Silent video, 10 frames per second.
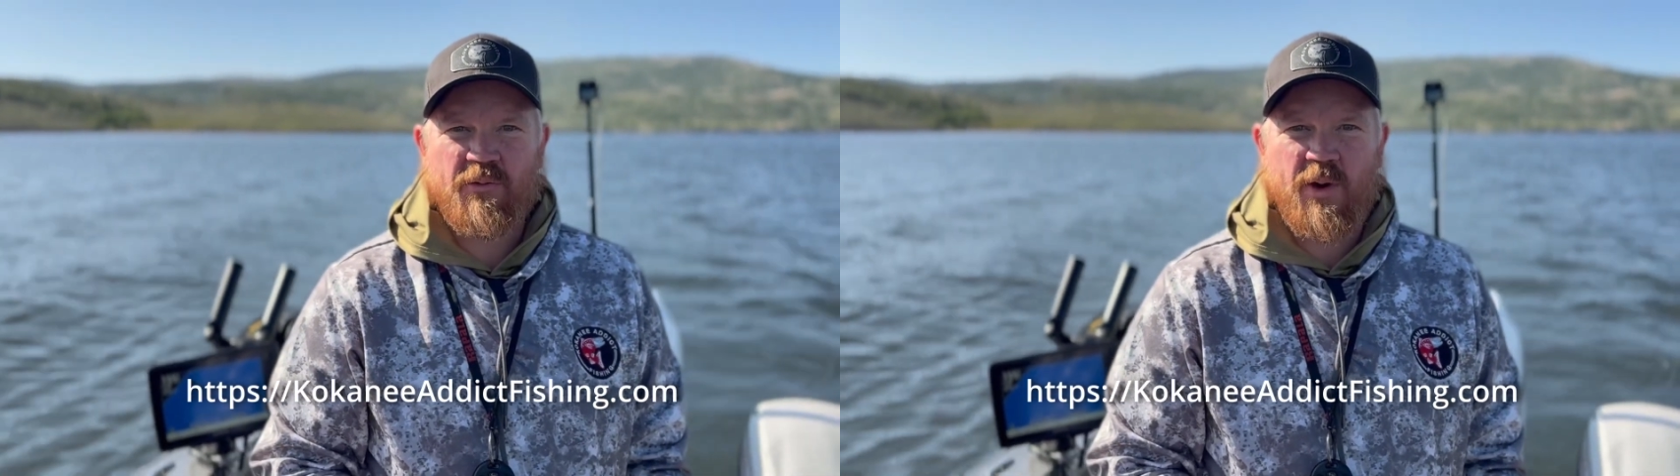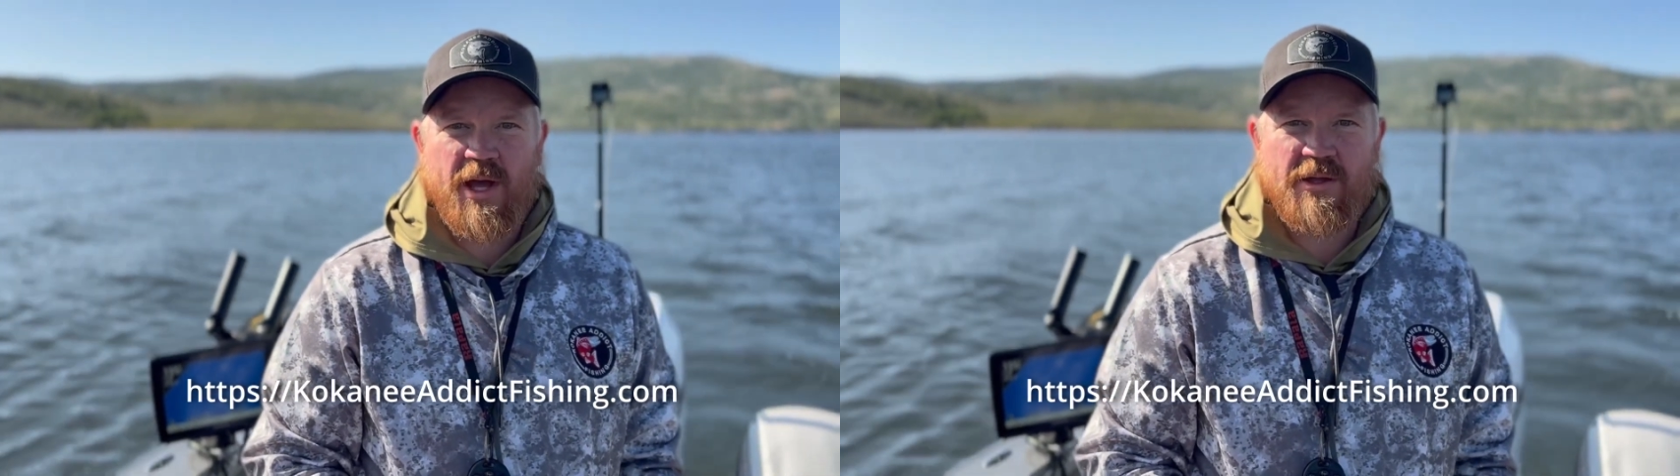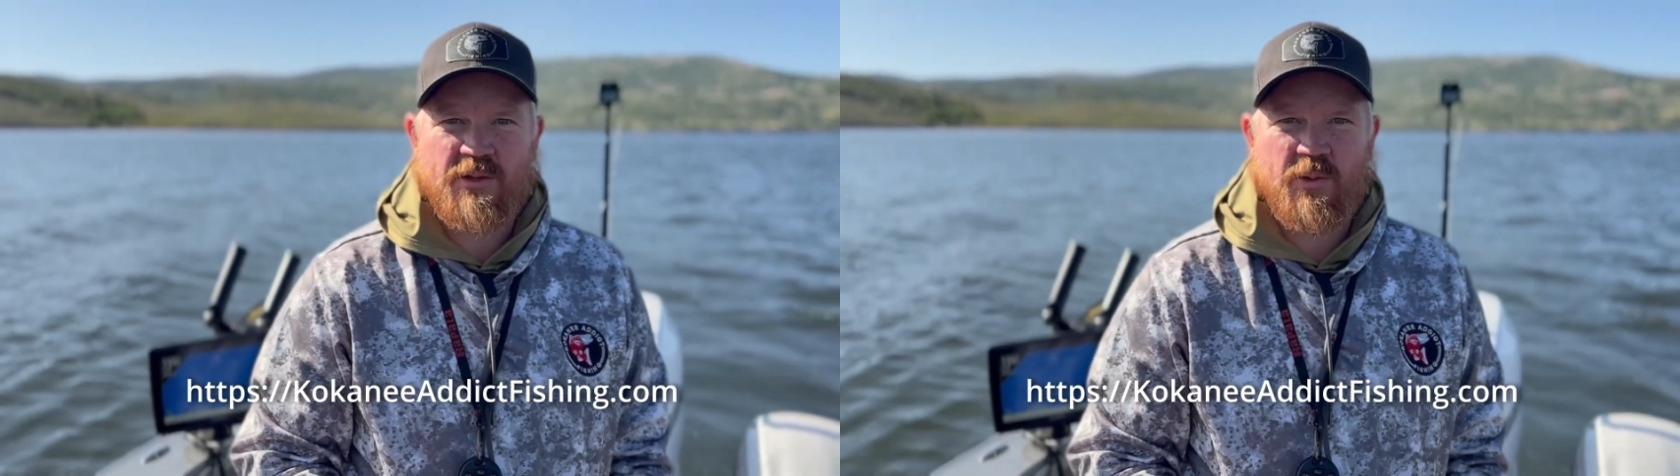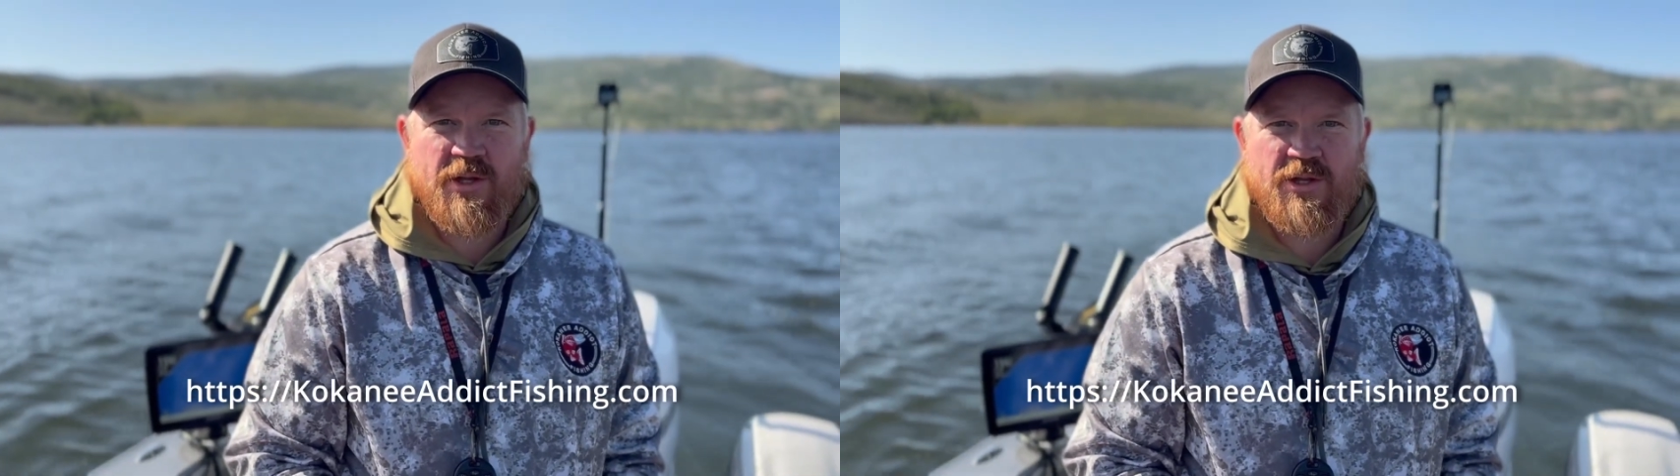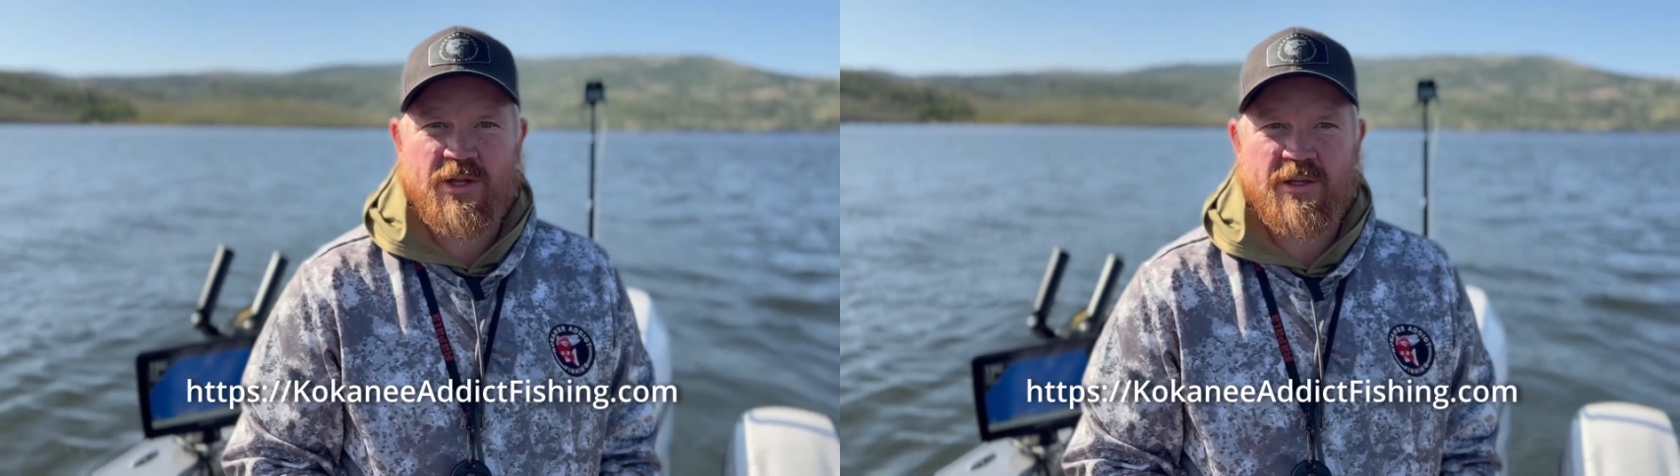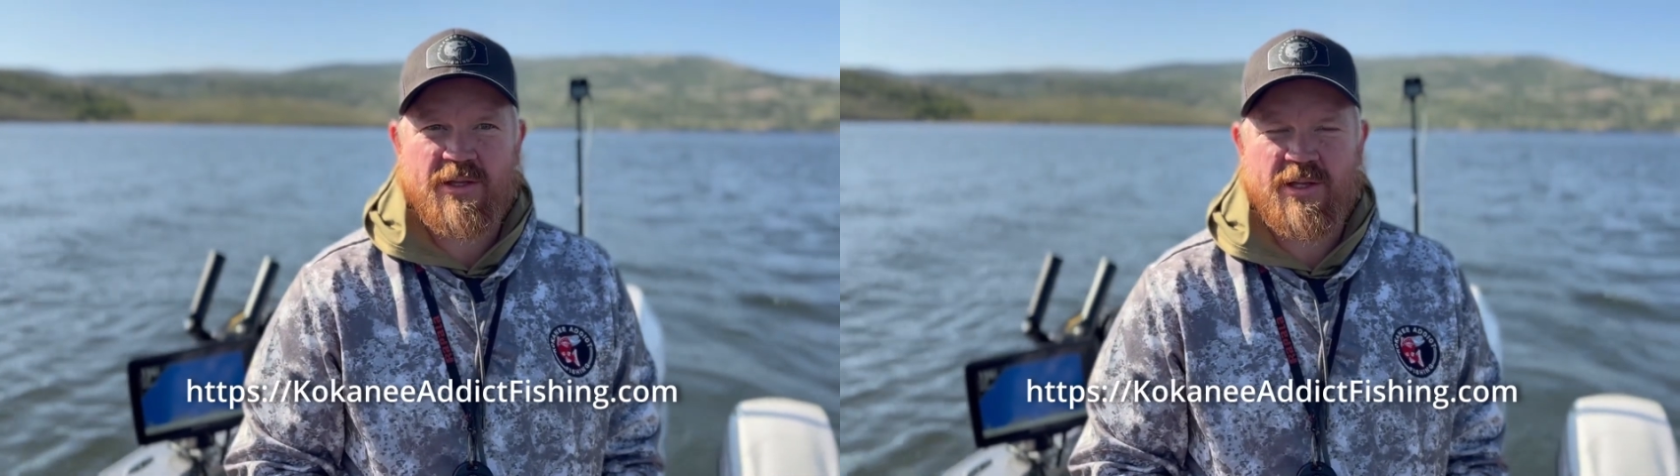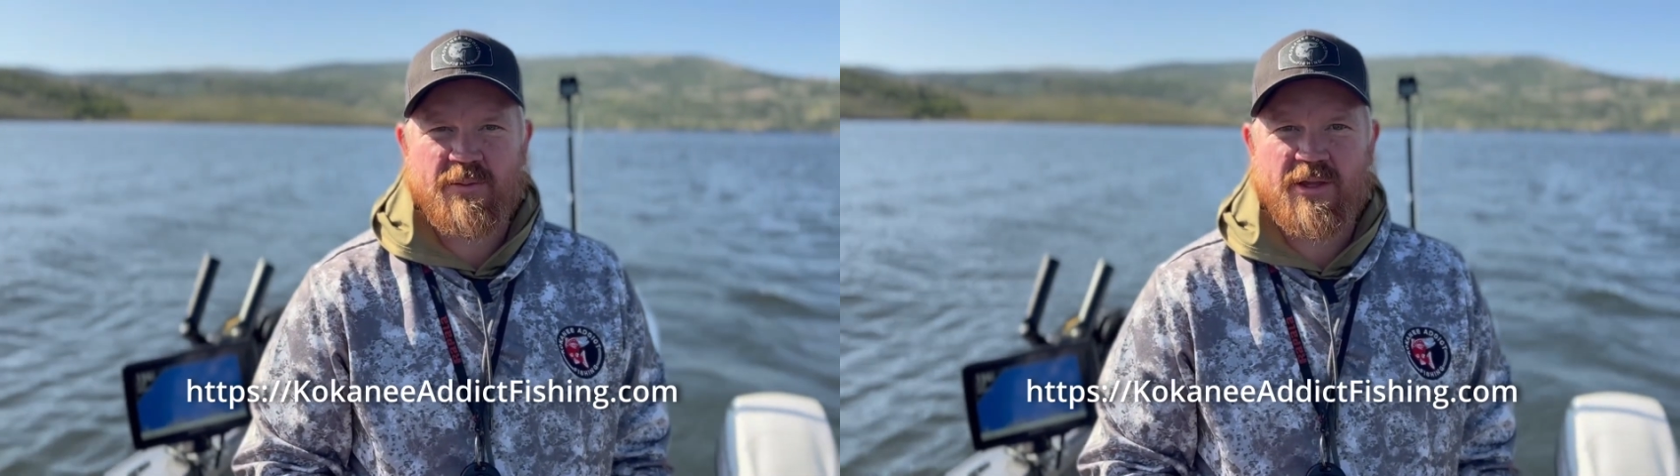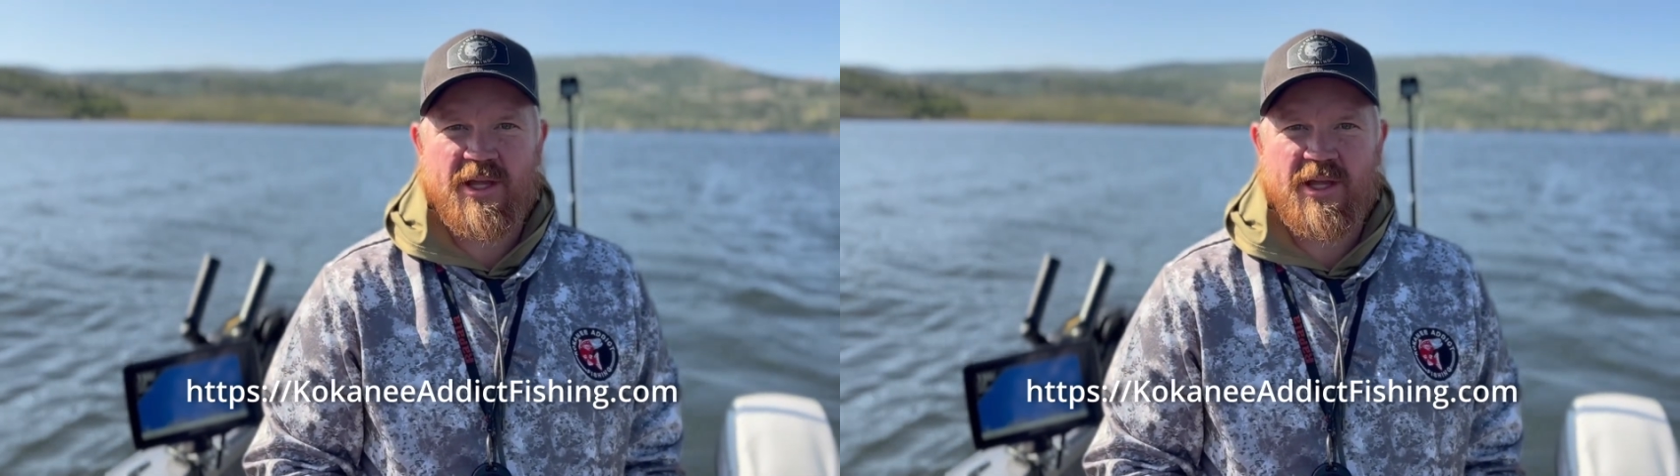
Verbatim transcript: of why I switched and some of